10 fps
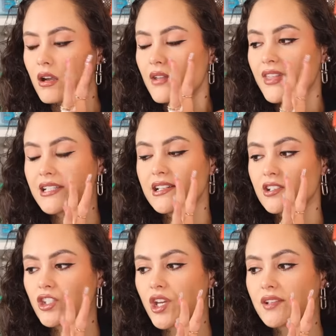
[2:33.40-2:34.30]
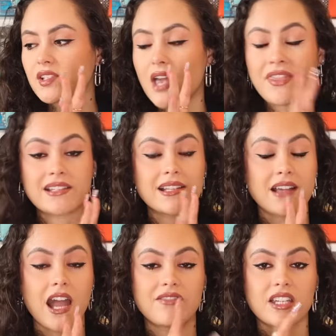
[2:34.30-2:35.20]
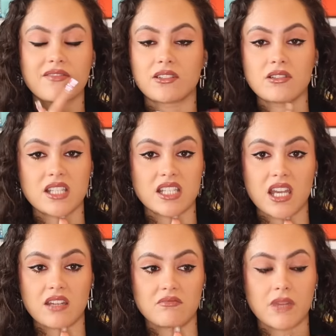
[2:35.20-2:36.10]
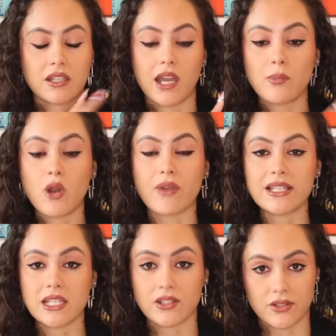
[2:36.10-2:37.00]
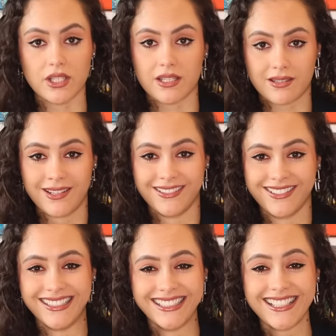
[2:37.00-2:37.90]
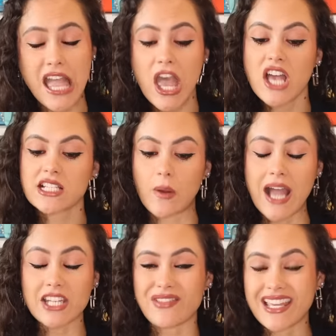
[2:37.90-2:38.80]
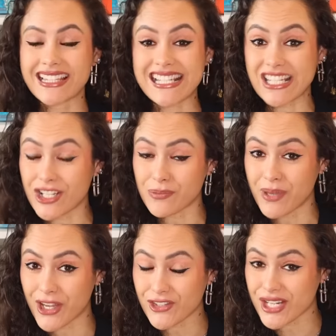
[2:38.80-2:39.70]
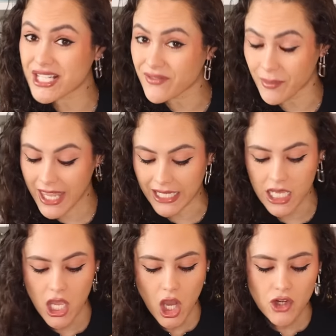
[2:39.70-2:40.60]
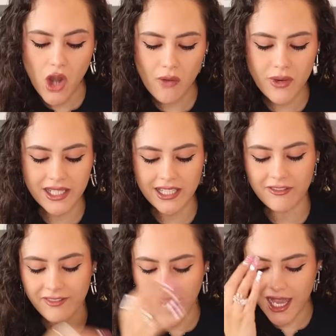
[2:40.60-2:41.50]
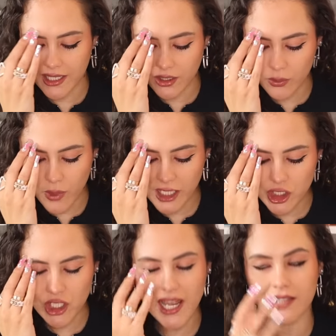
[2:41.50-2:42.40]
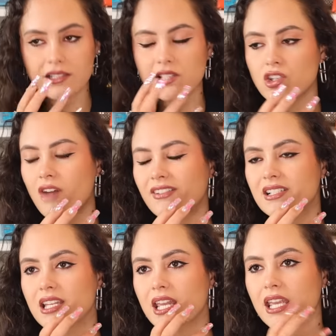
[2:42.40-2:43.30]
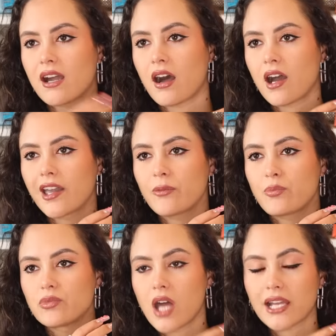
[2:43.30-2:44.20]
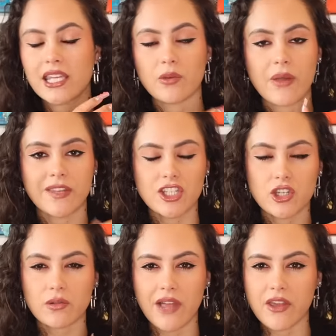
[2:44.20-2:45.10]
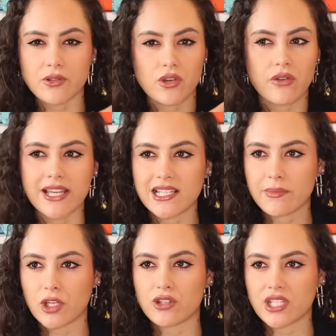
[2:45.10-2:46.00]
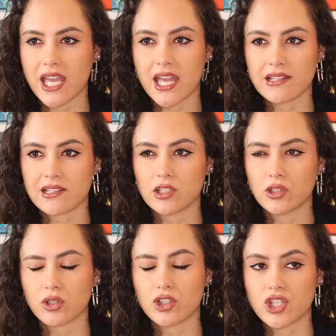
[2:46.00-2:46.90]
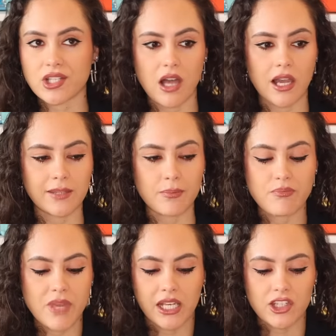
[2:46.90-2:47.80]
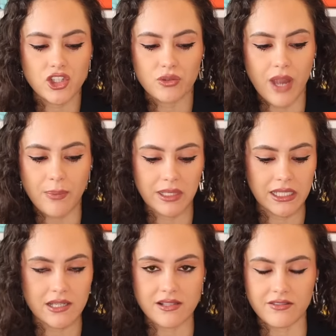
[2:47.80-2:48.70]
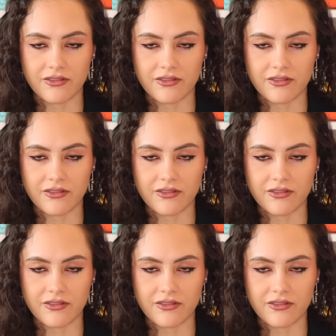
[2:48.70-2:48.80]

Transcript: This is, I haven't even looked at it and I'm already annoyed. So I don't think this is a good purchase for me. Not really a fan. When Chanel does novelty, I like it when they do like those crazy minaudiers that look just like miniature replicas of